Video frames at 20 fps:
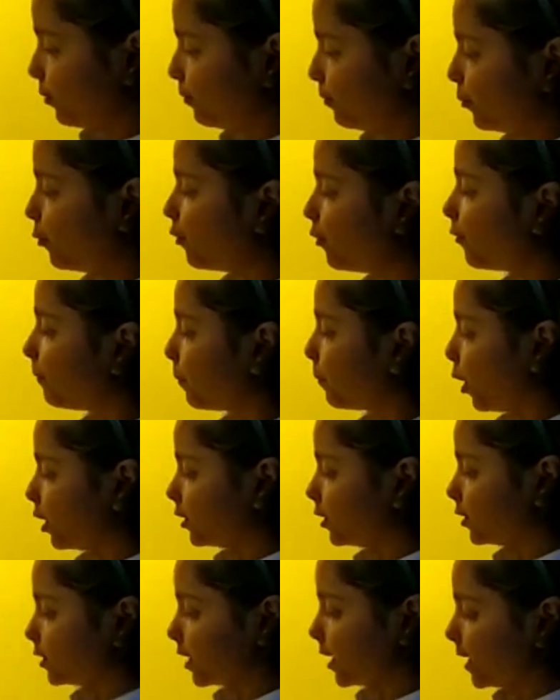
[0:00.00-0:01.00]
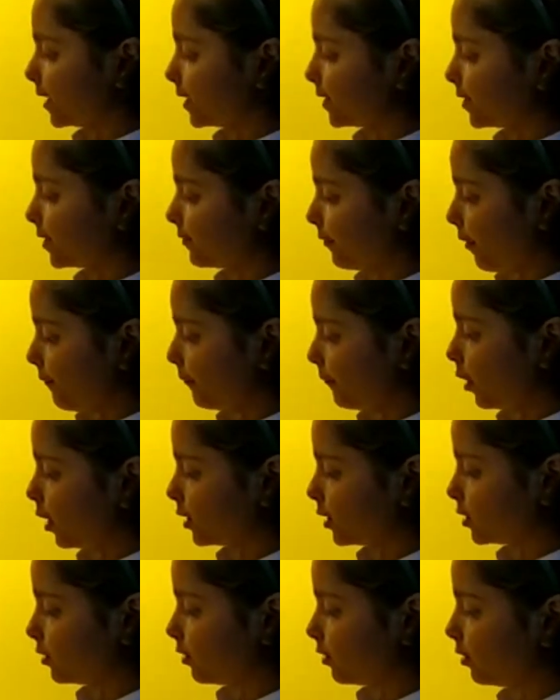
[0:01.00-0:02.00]
to remove pollutants from
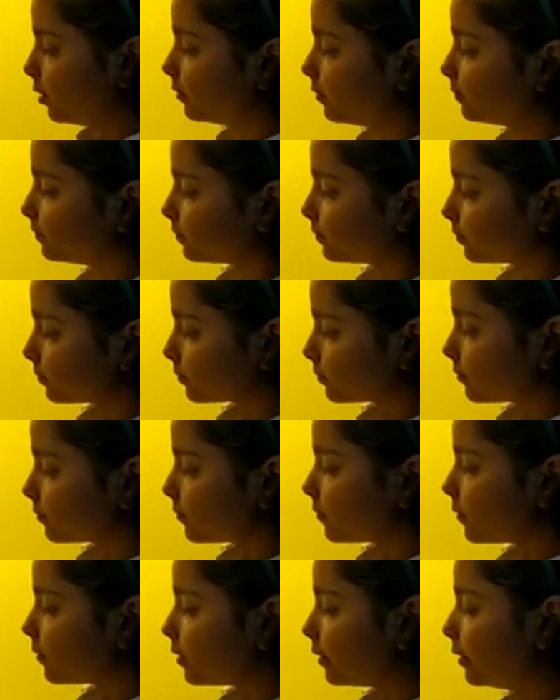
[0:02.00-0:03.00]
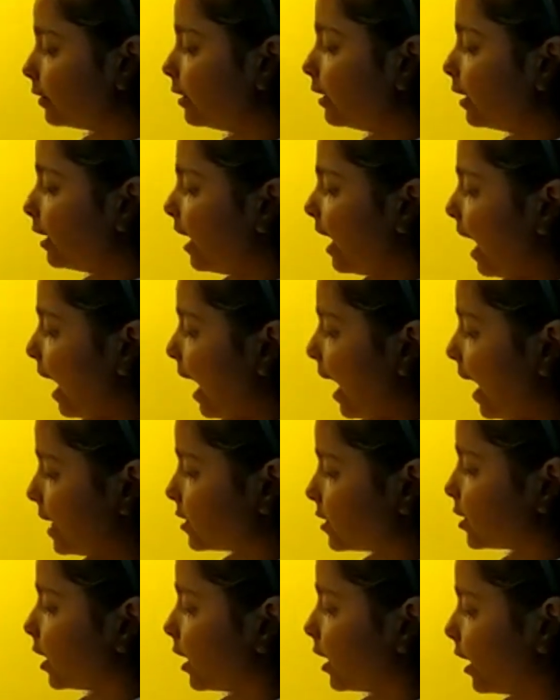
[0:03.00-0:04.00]
water
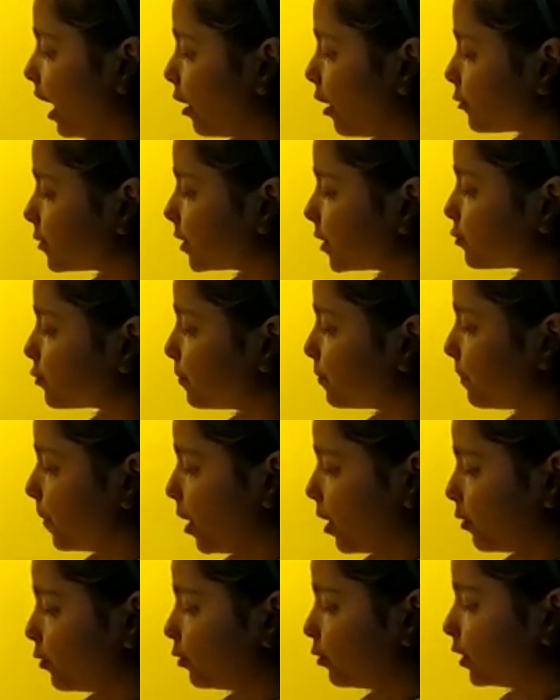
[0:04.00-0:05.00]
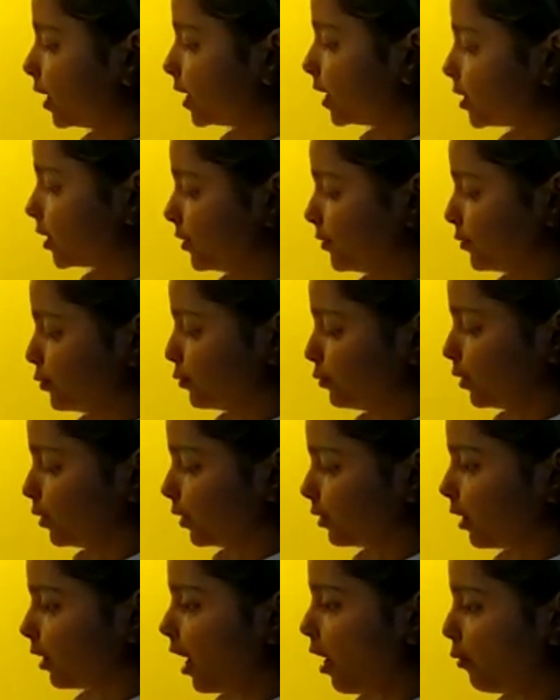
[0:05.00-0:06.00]
and allows it to percolate into
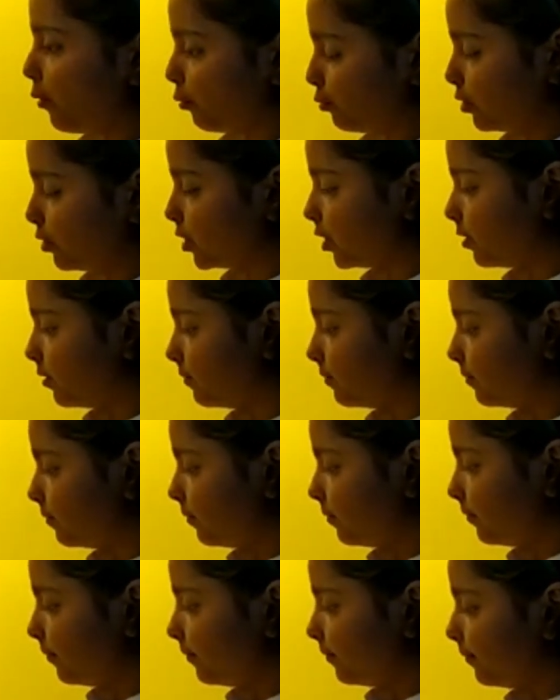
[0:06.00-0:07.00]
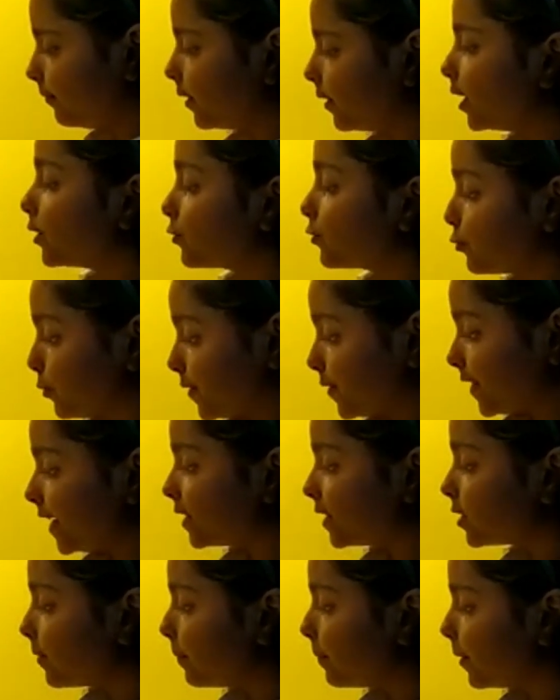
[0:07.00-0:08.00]
the ground. To
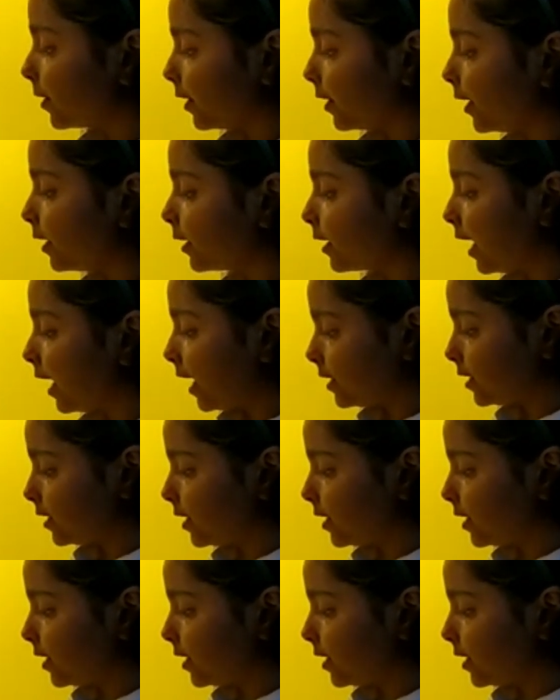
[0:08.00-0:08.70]
set up a rain